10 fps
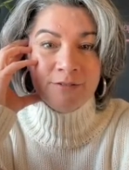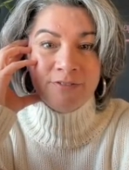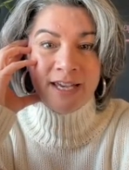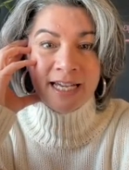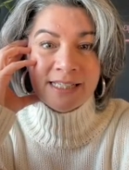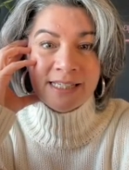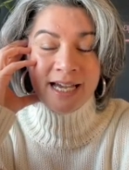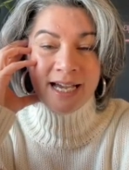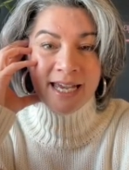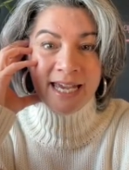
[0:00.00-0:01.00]
In fact,
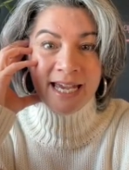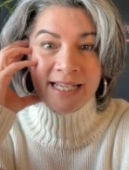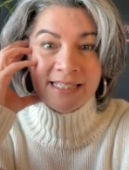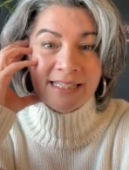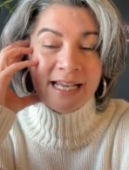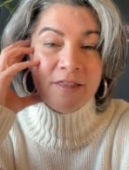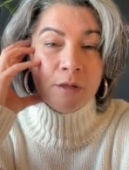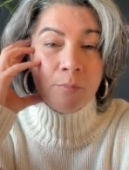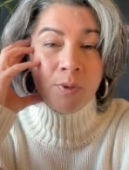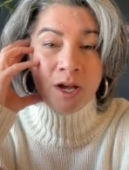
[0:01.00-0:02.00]
I had done
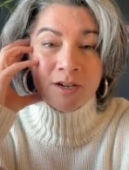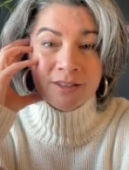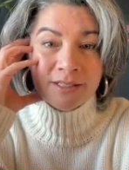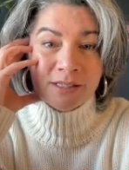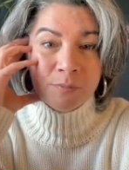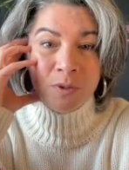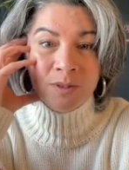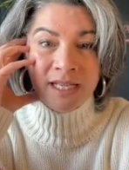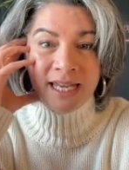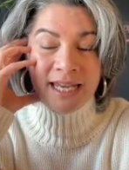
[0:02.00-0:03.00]
the blog this
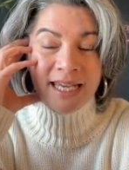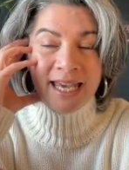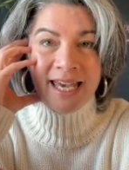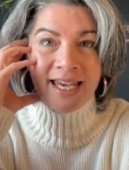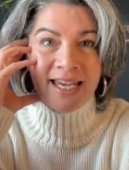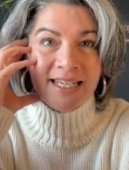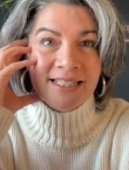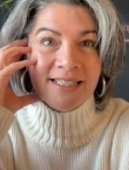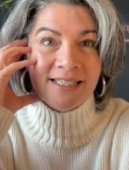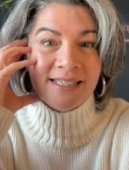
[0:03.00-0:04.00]
morning
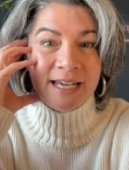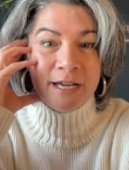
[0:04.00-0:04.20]
and